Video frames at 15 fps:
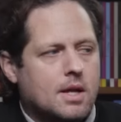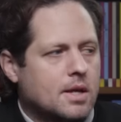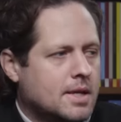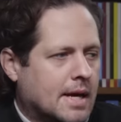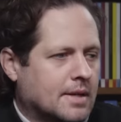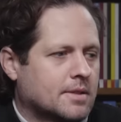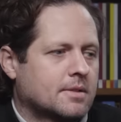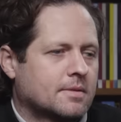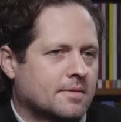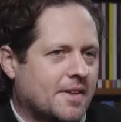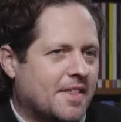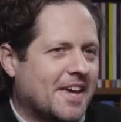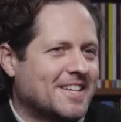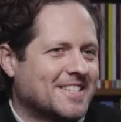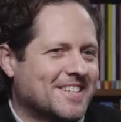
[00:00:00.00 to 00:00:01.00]
Yes, I
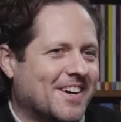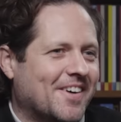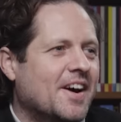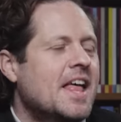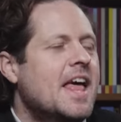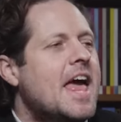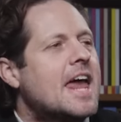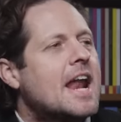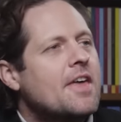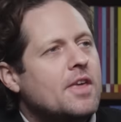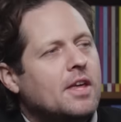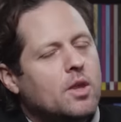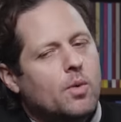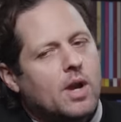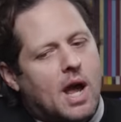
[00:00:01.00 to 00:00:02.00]
think so. And I
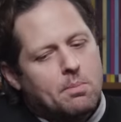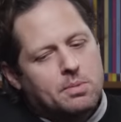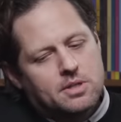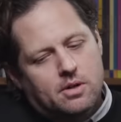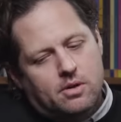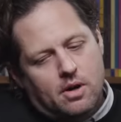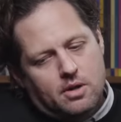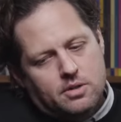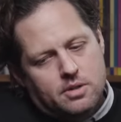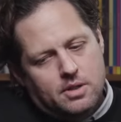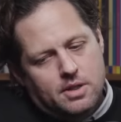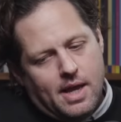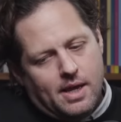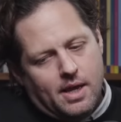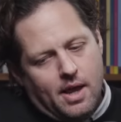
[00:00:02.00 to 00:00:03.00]
think that what happens across the
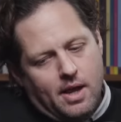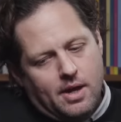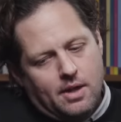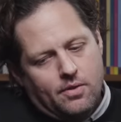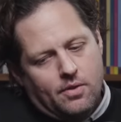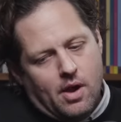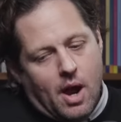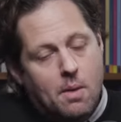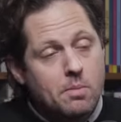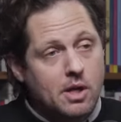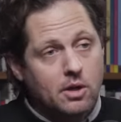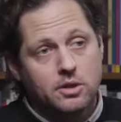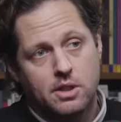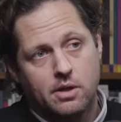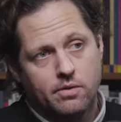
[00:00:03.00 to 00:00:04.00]
decade, and I'm
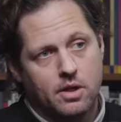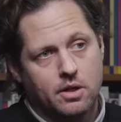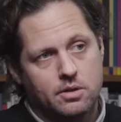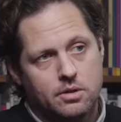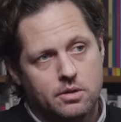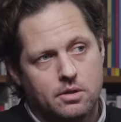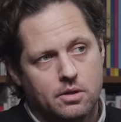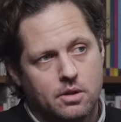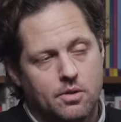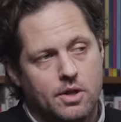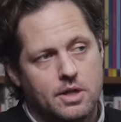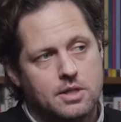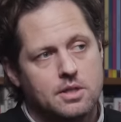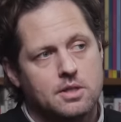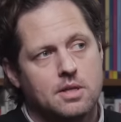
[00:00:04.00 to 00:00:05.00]
guilty of this,
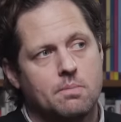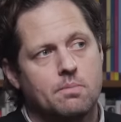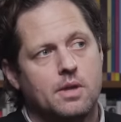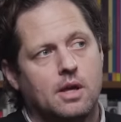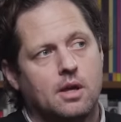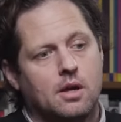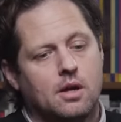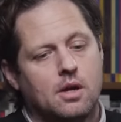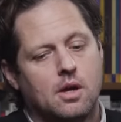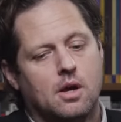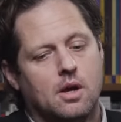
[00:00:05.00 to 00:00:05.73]
this is something,